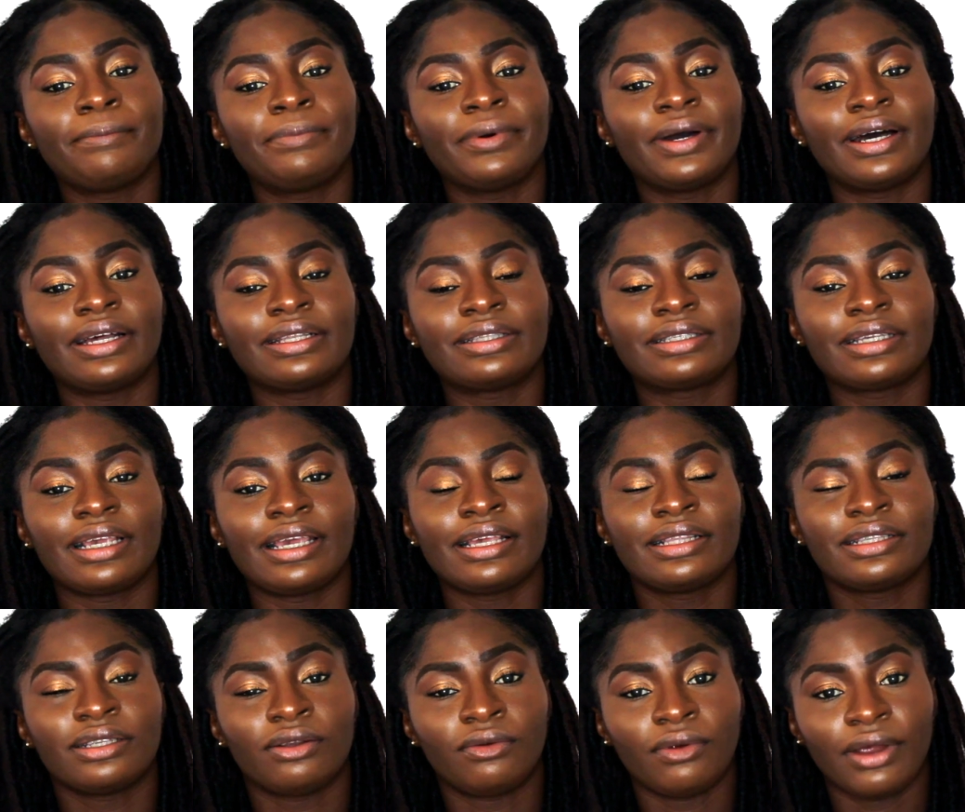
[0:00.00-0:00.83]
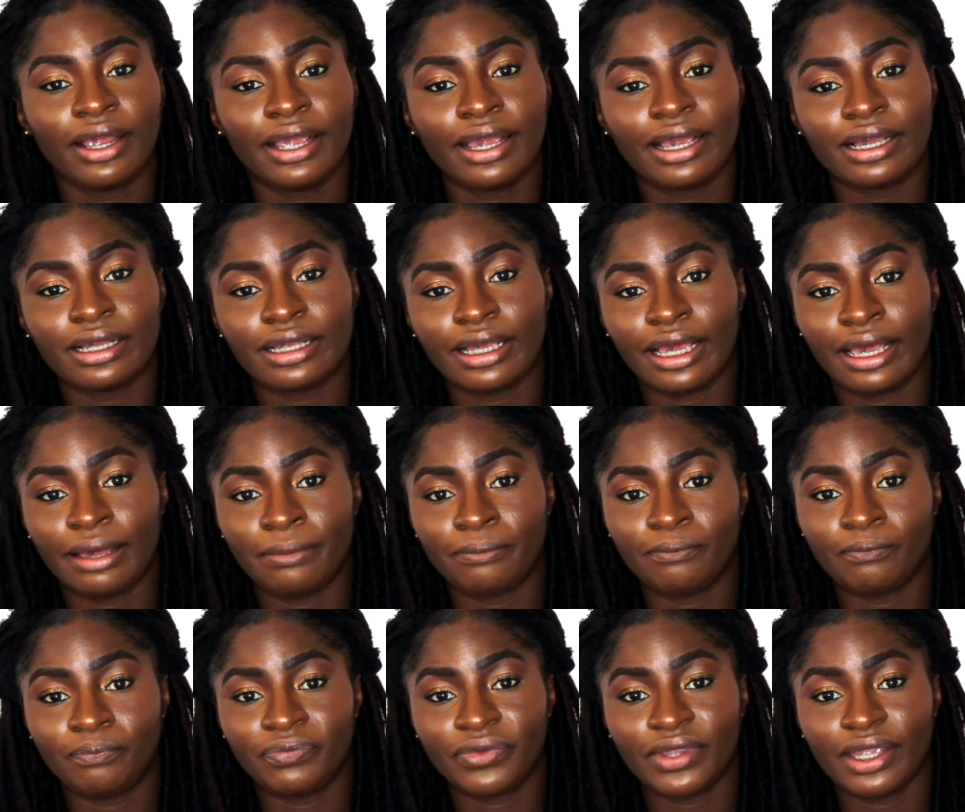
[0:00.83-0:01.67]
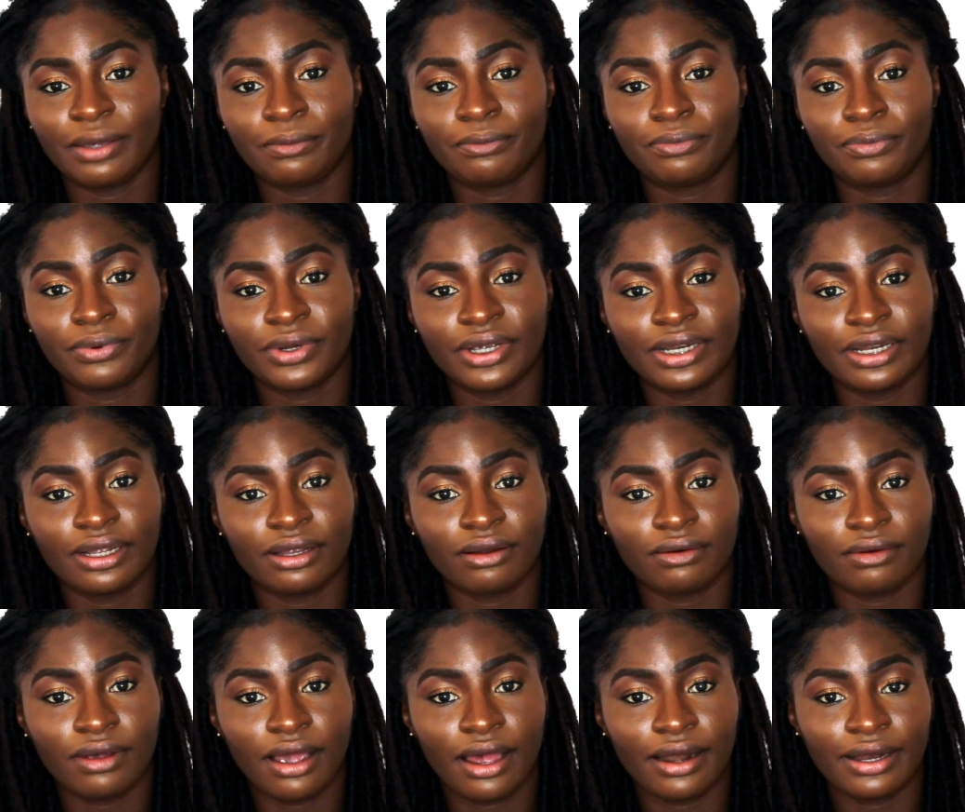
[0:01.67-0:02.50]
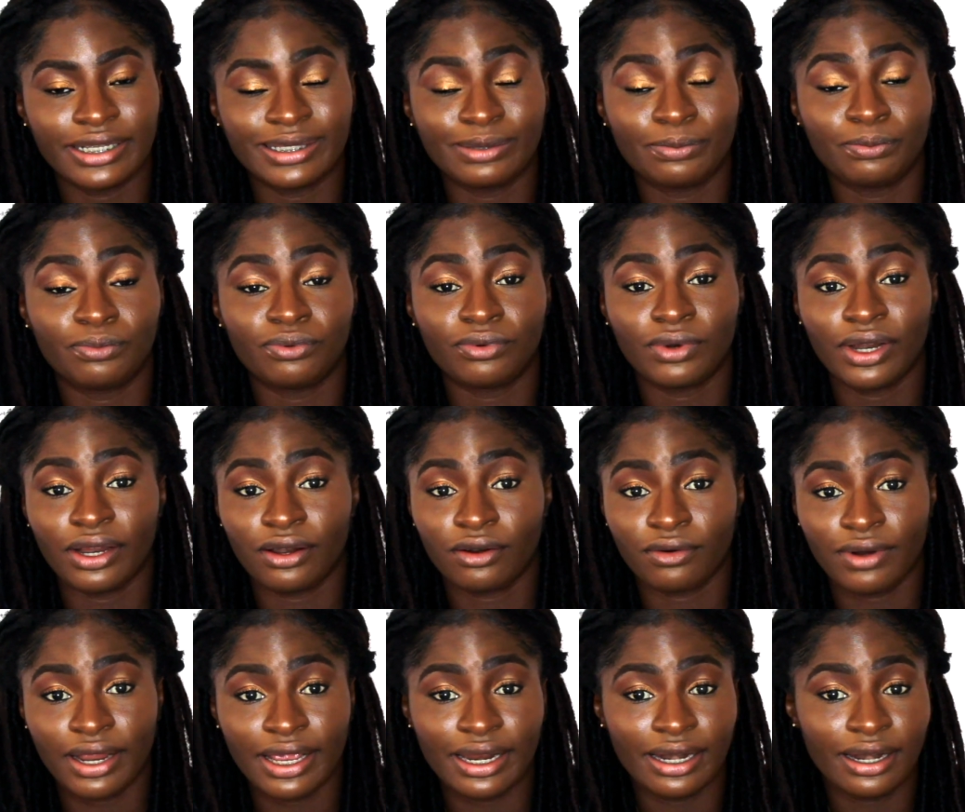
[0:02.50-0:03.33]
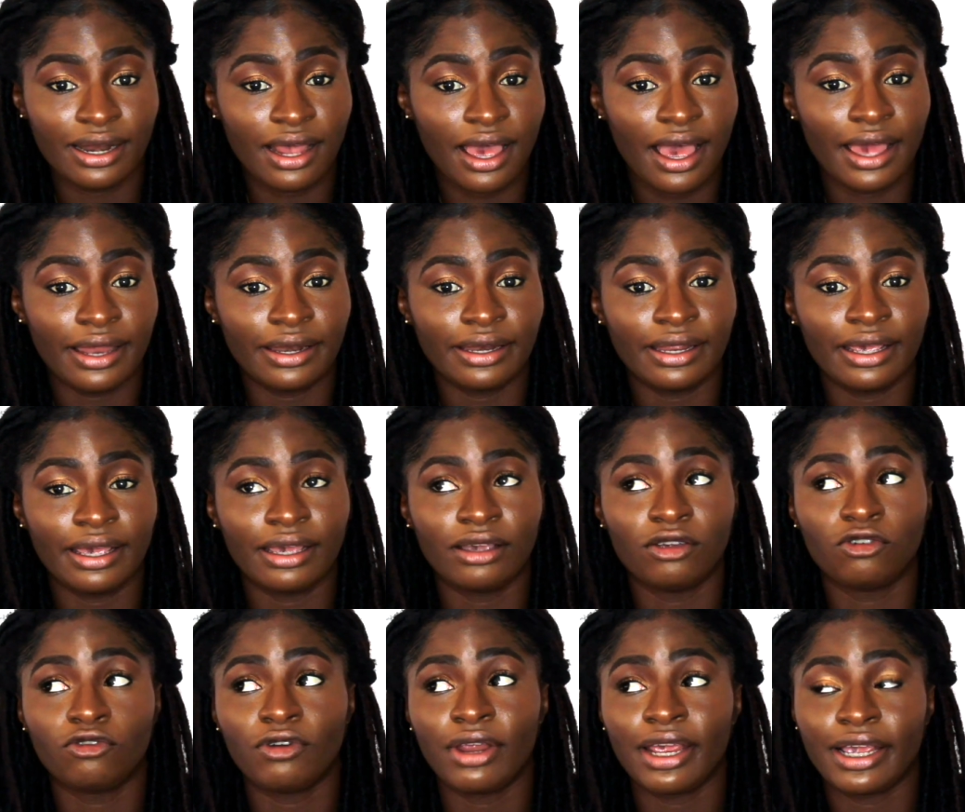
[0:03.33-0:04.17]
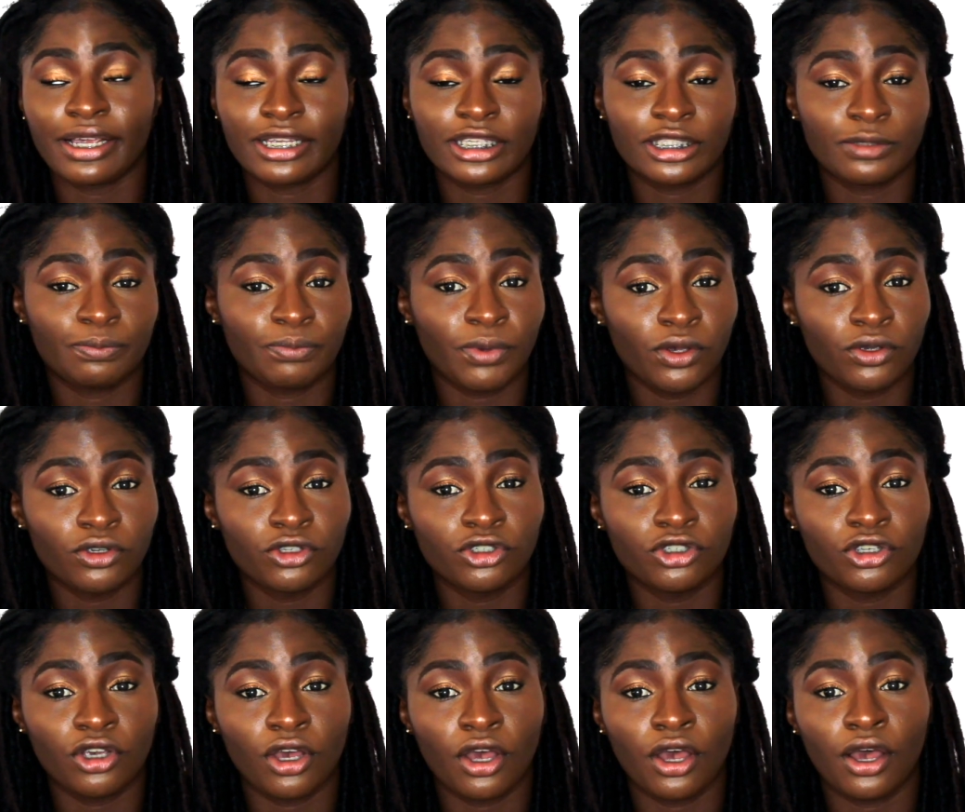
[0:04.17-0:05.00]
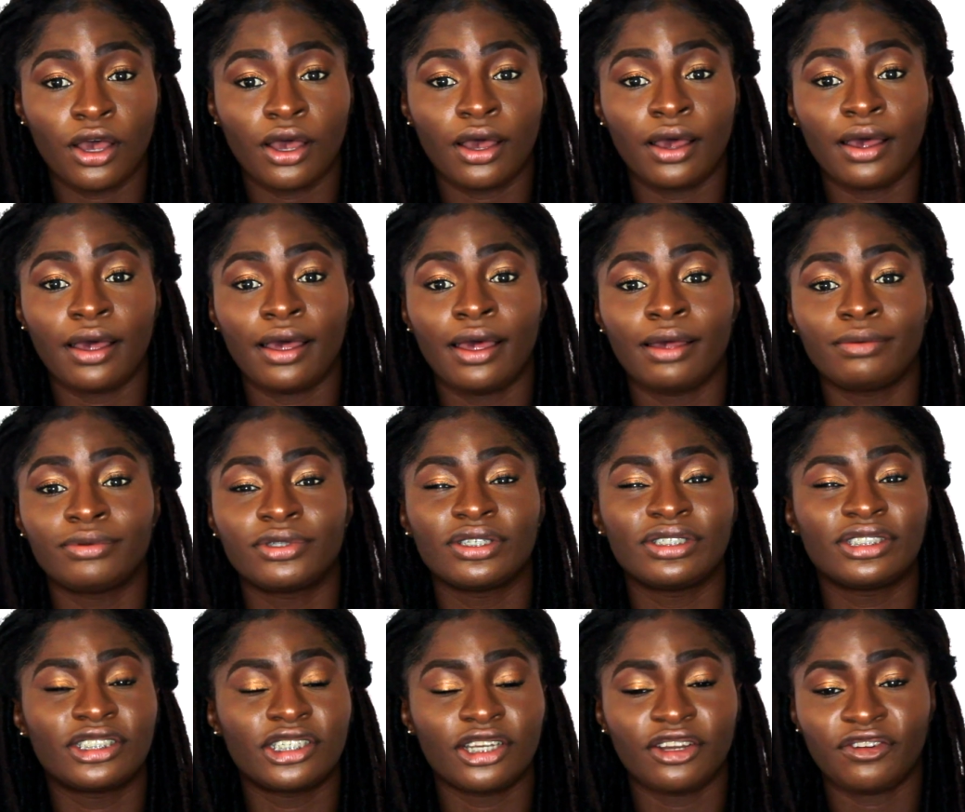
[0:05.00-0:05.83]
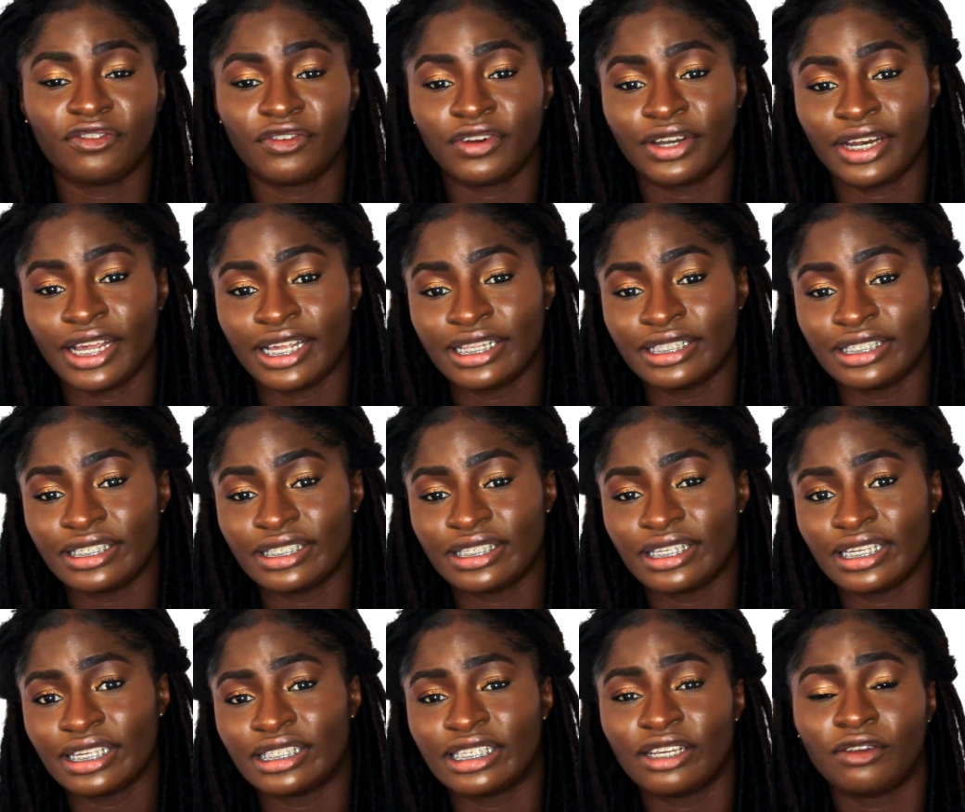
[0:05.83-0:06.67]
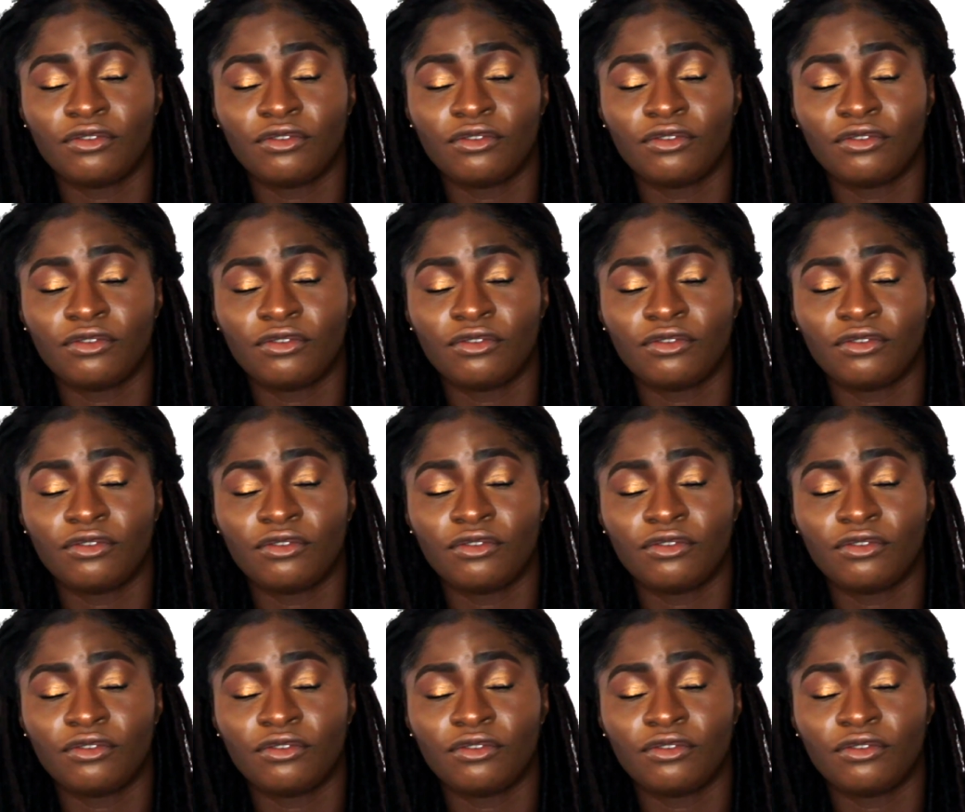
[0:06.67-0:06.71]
but it's great breeding ground, it's great learning, great exposure to different entities,